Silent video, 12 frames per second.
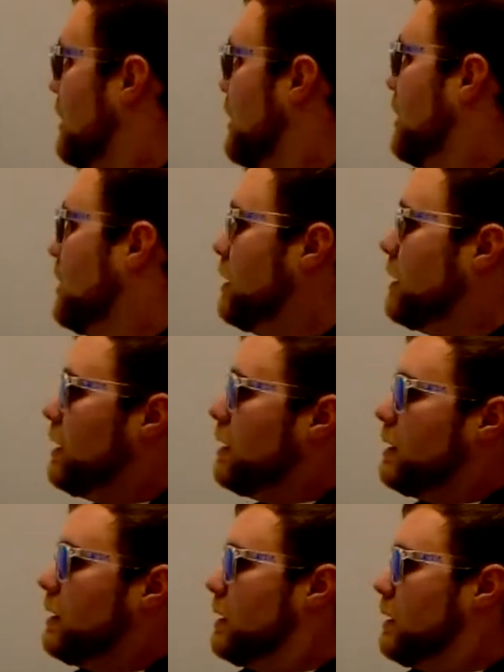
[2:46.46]
And
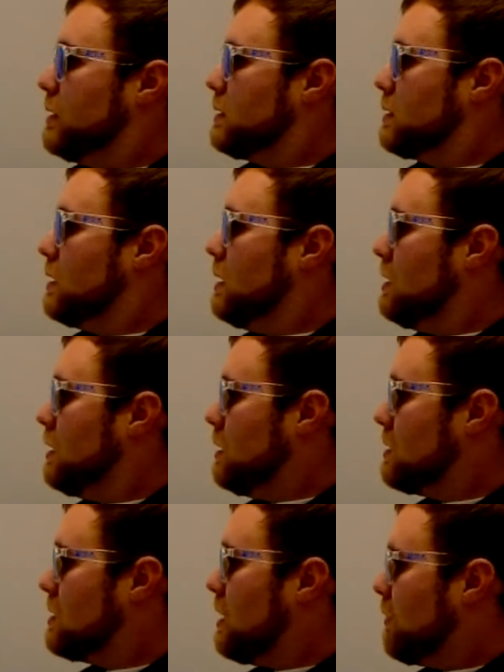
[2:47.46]
then it's leaned
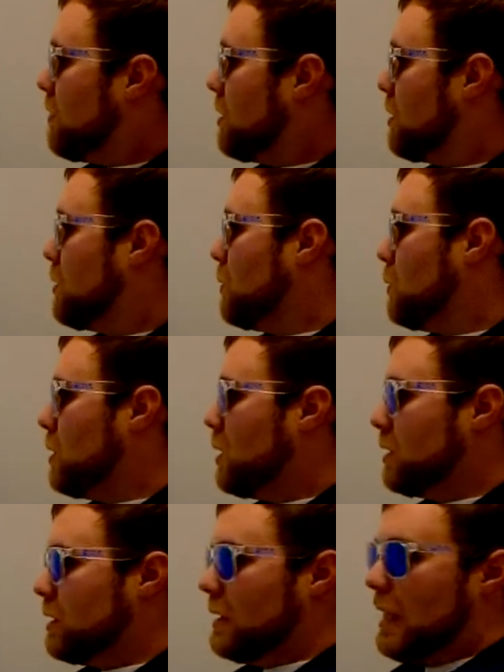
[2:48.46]
against that vertical
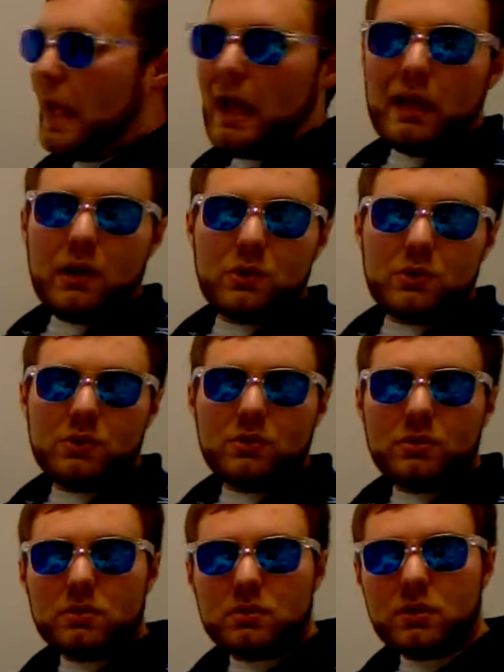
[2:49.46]
wall at an angle
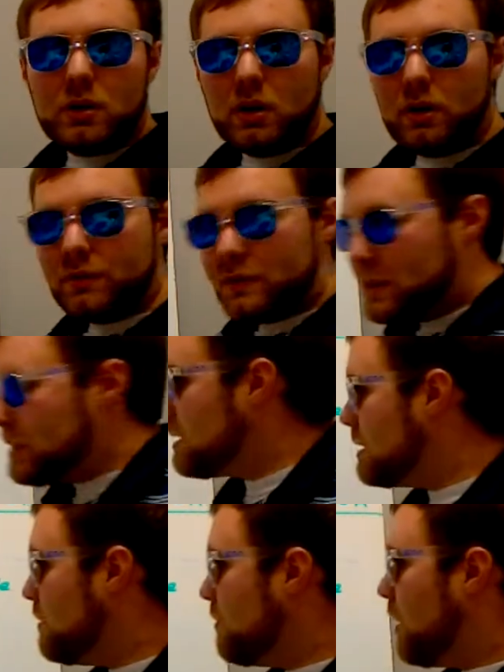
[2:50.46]
of
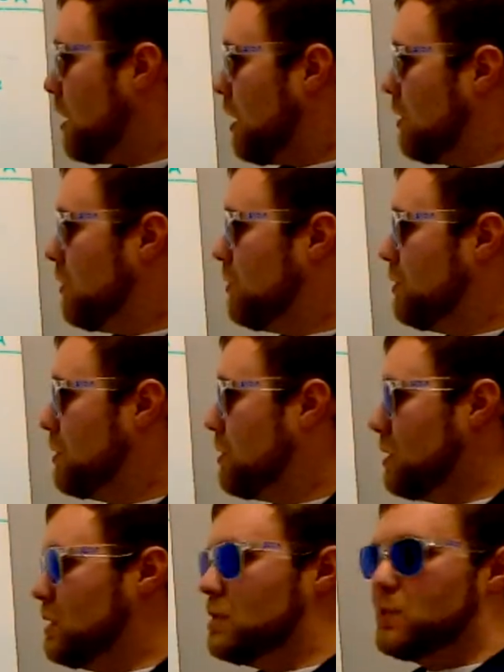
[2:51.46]
65
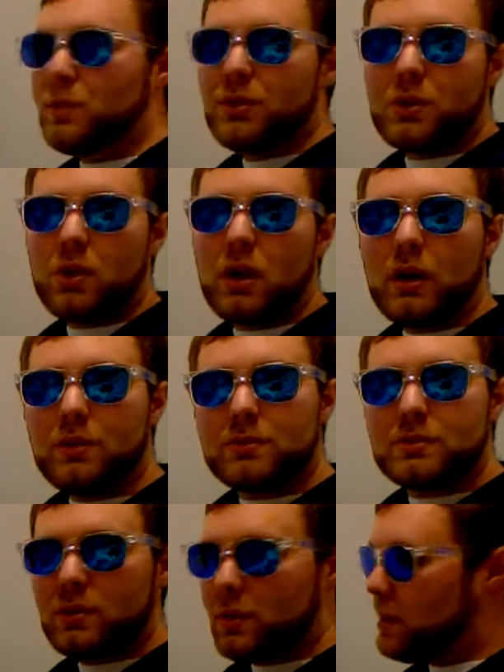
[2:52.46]
degrees with the ground.
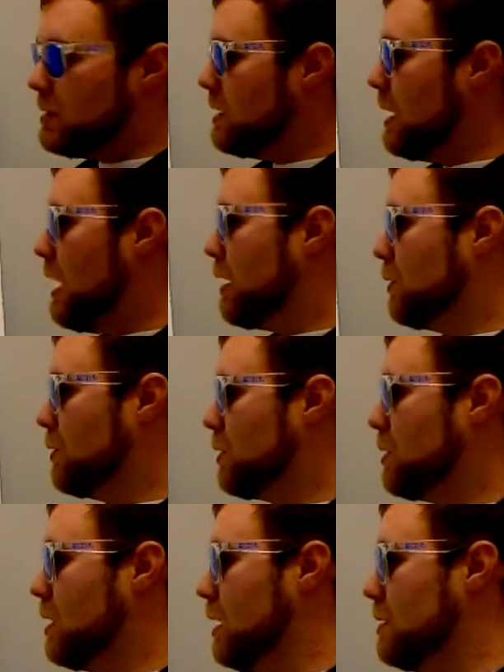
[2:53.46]
So that's the angle it
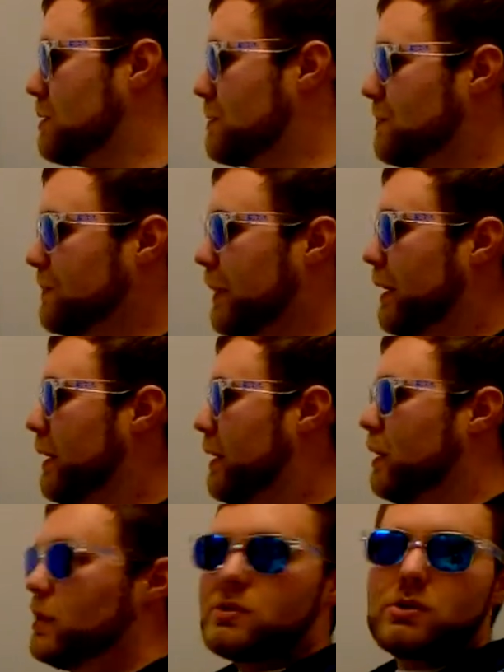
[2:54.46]
creates.
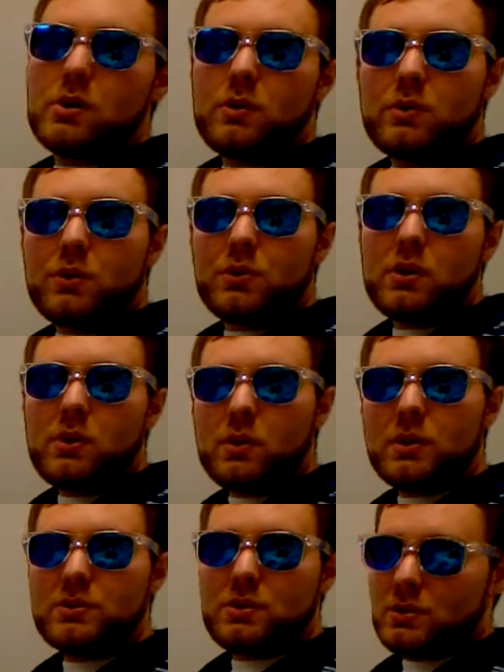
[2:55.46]
So the three
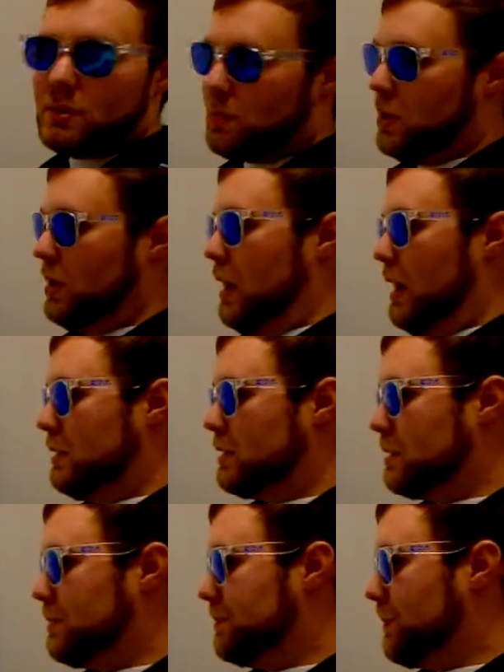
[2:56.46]
questions I'm going to ask.
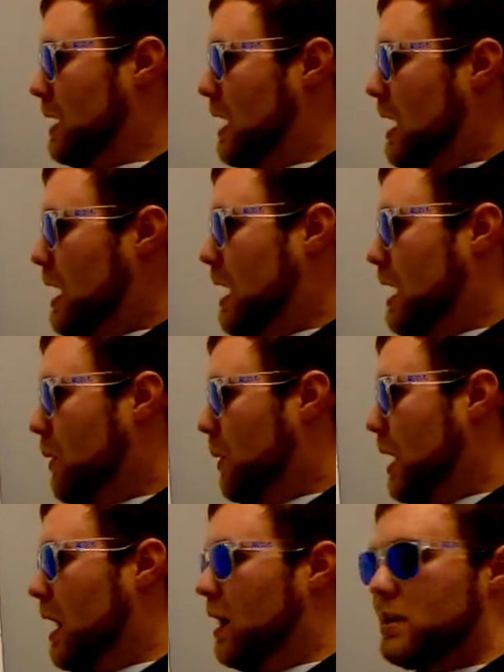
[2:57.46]
How
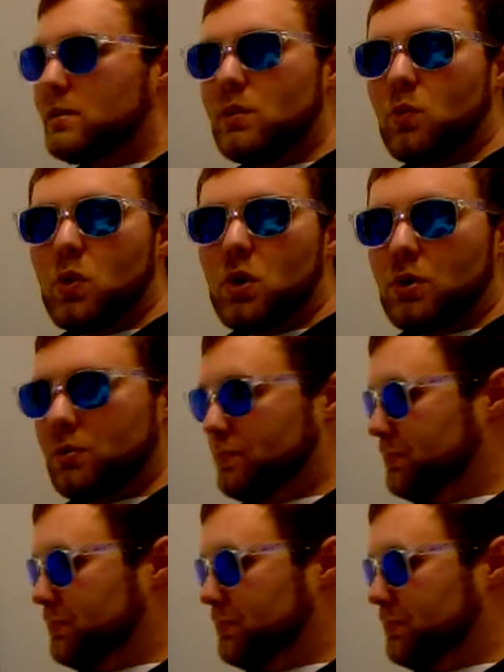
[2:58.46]
high is the wall?